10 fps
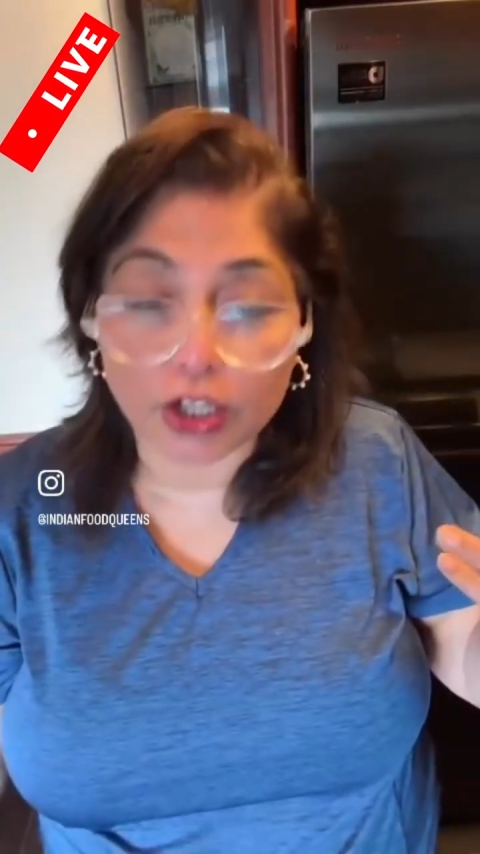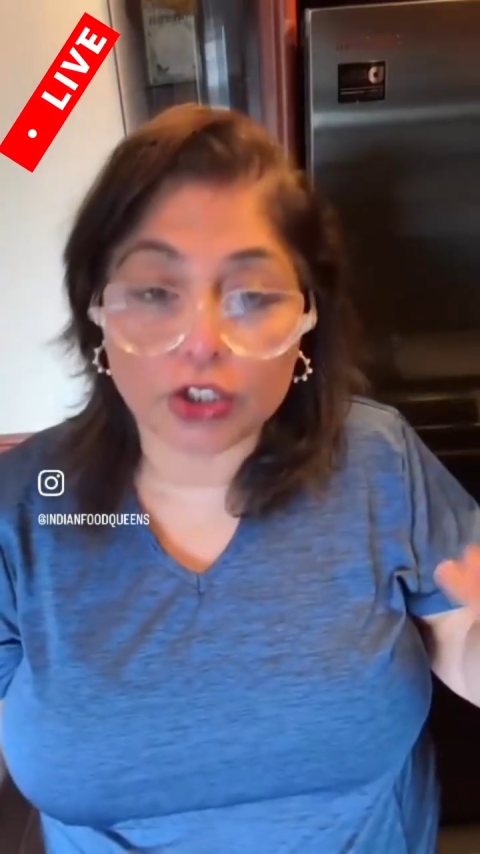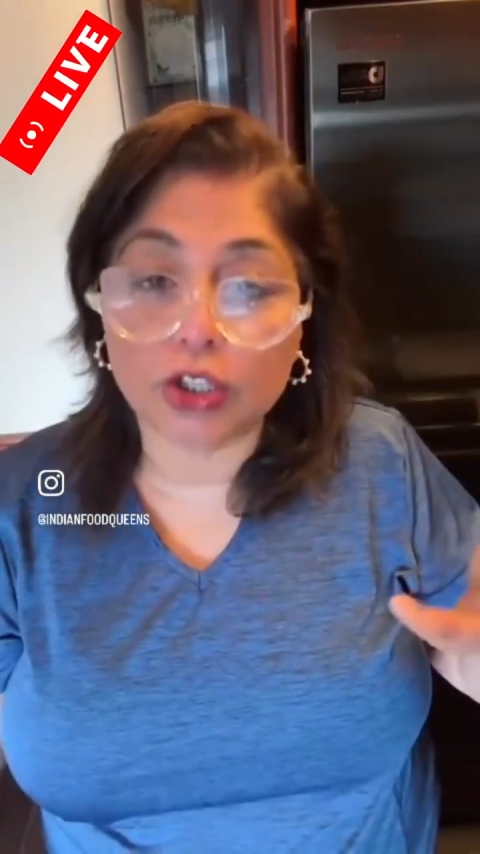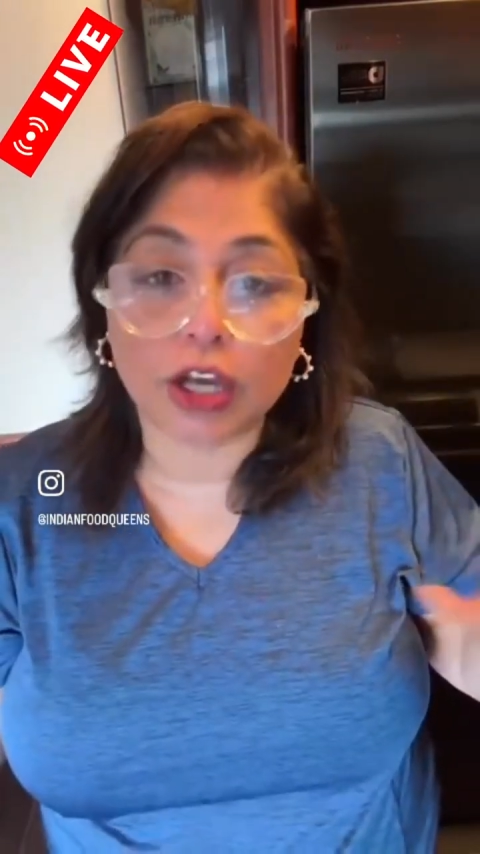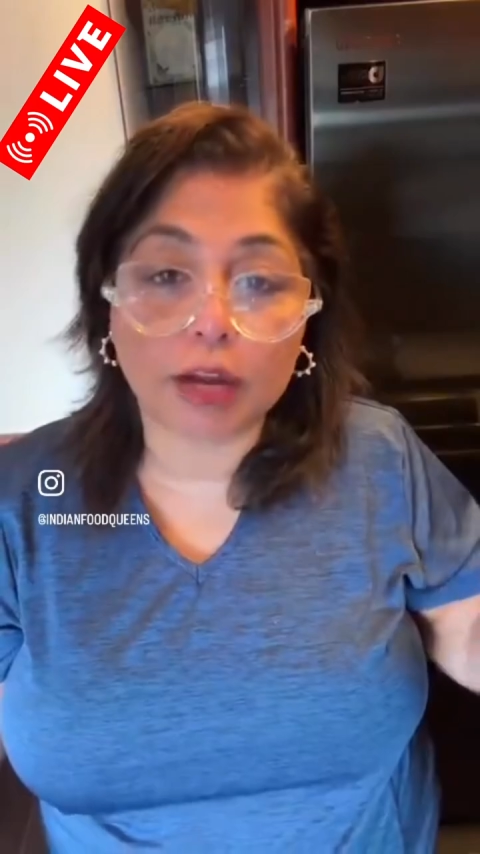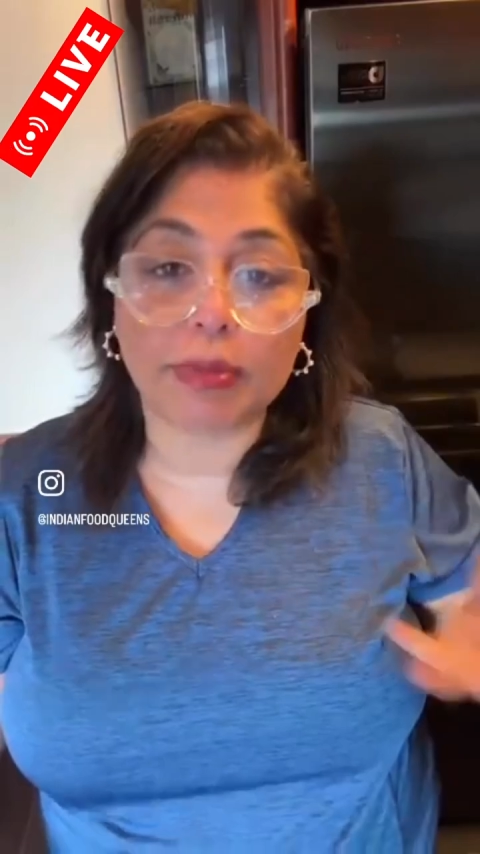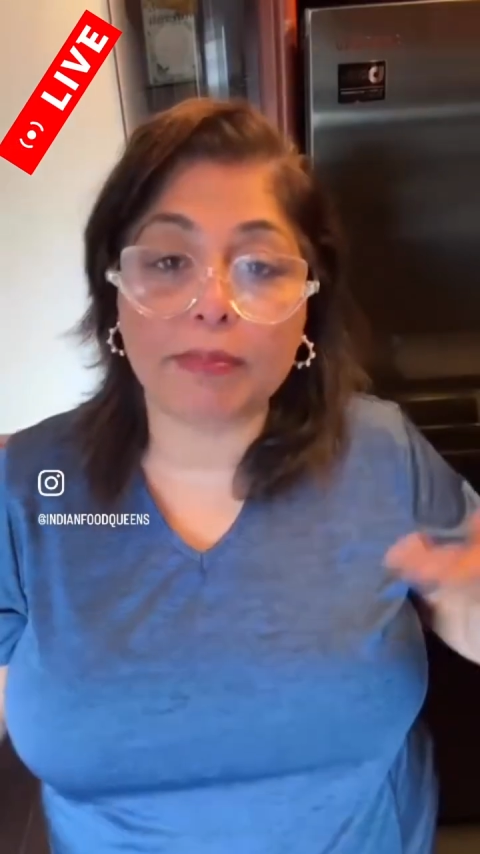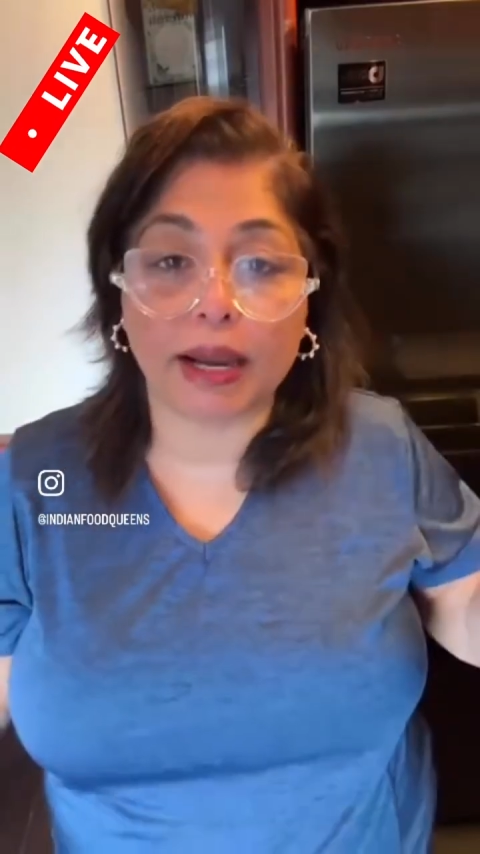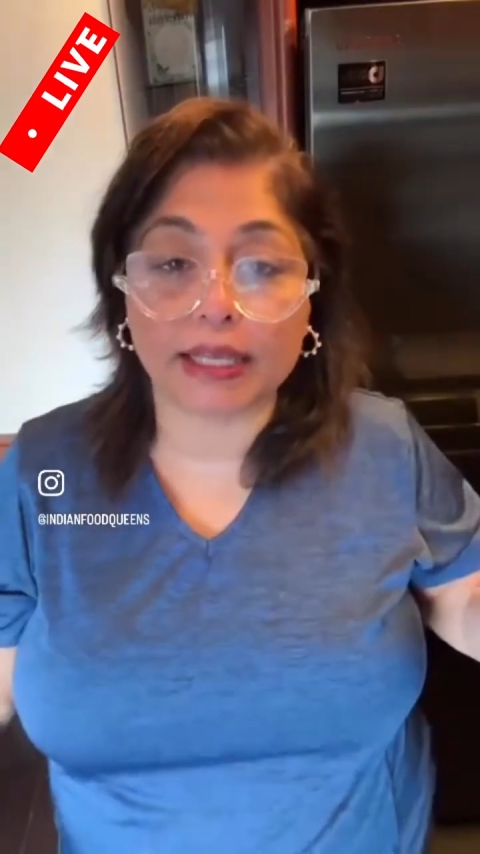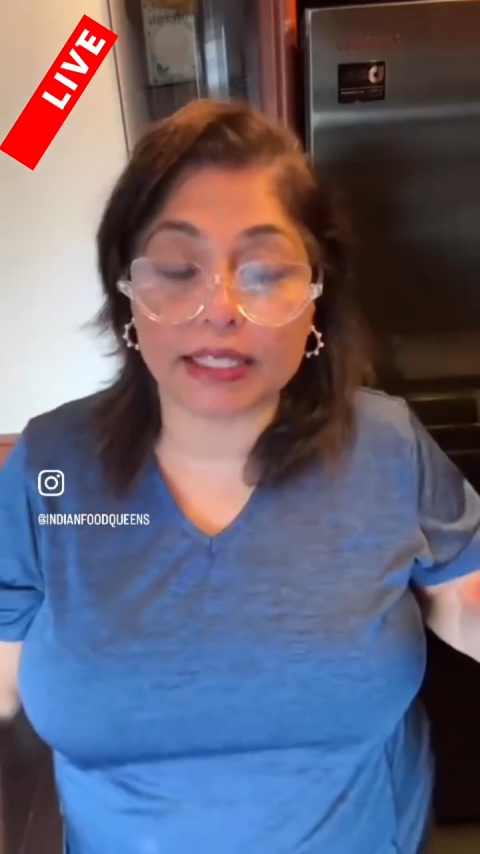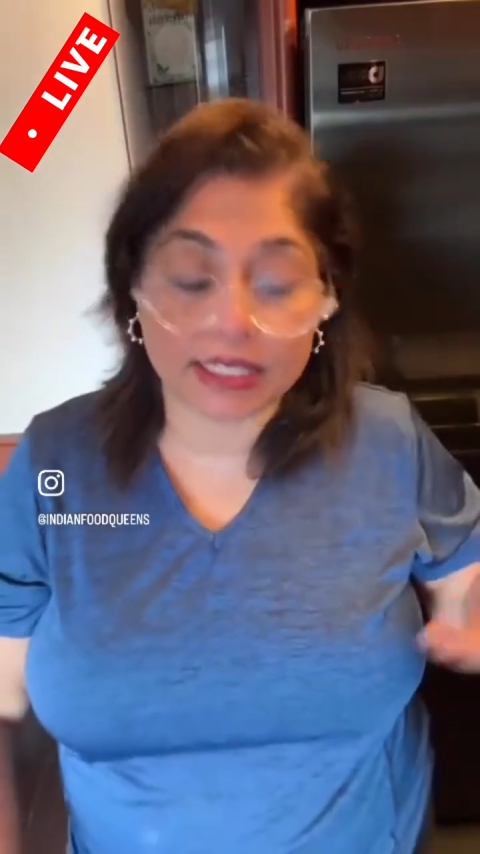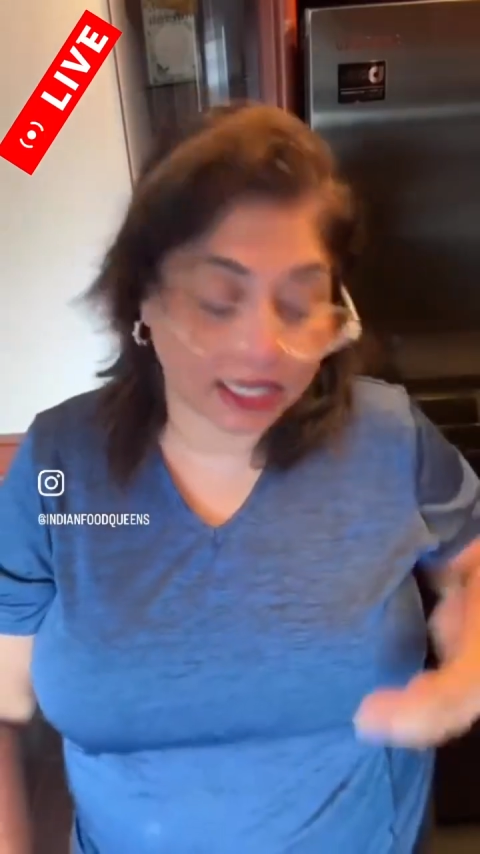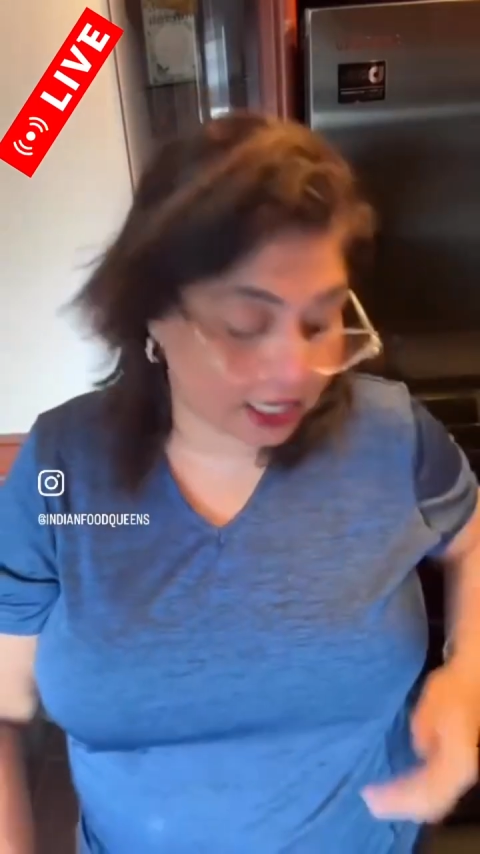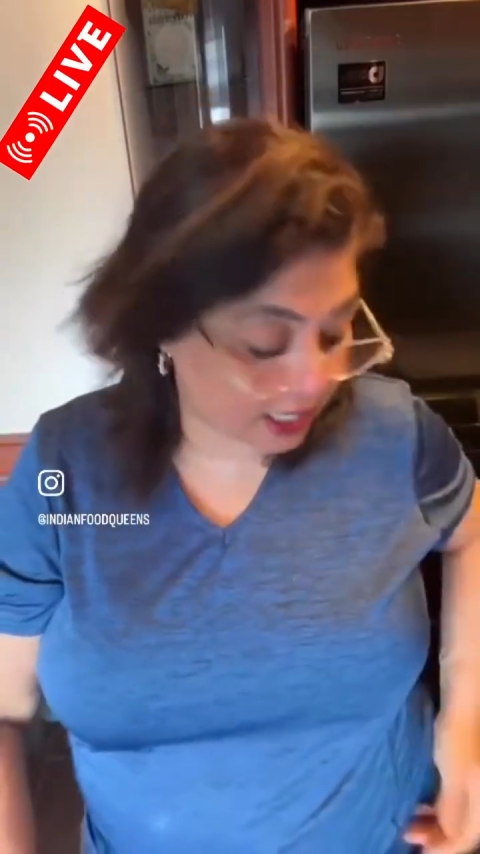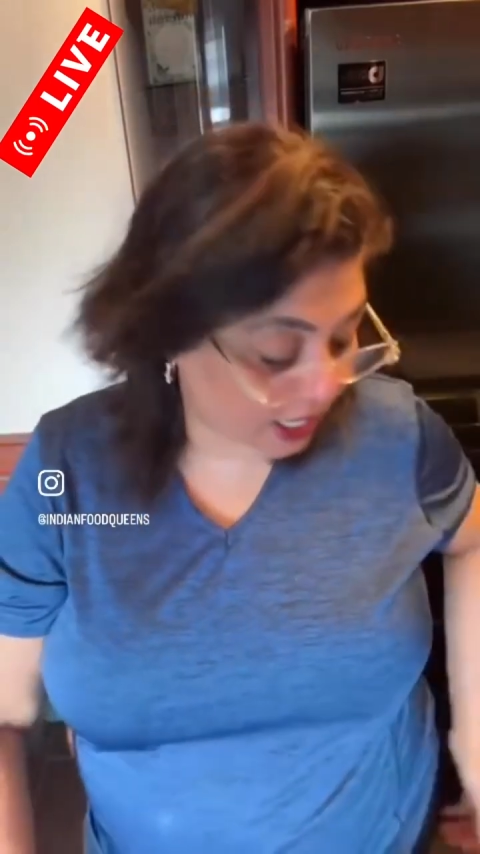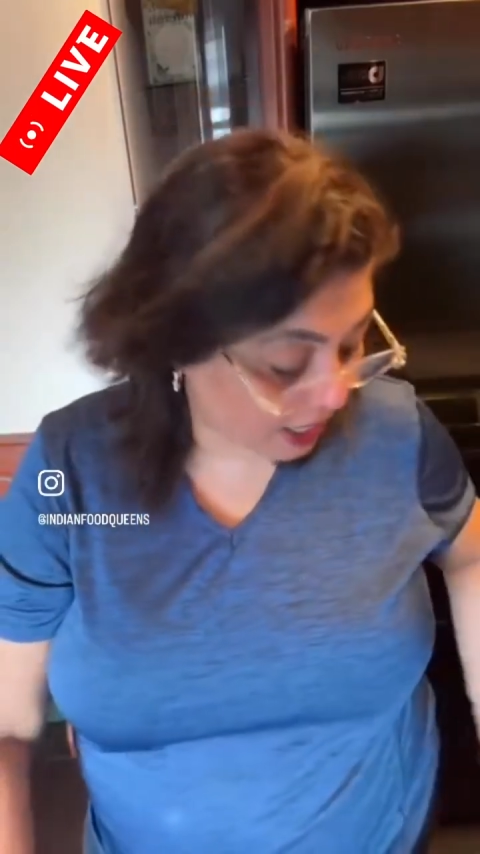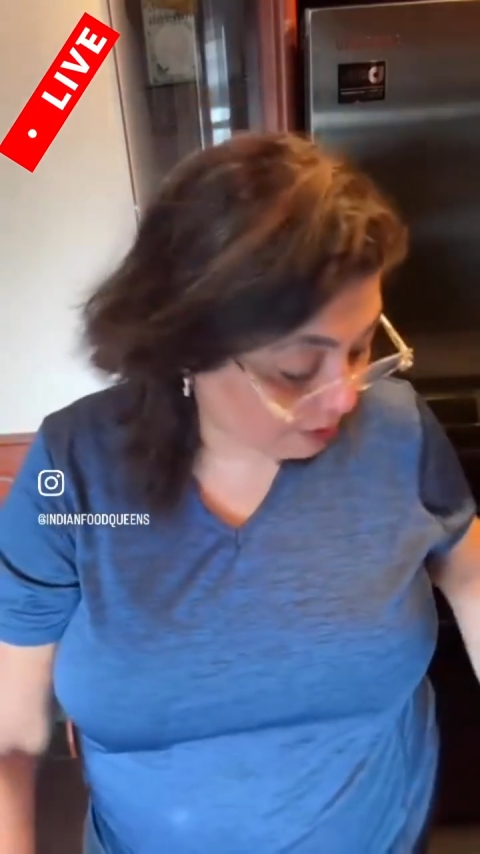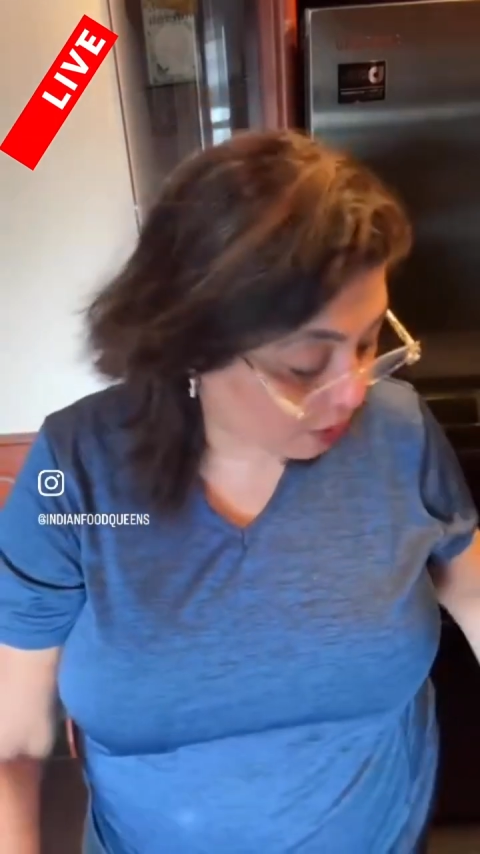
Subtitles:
You'll not be buying this again and again,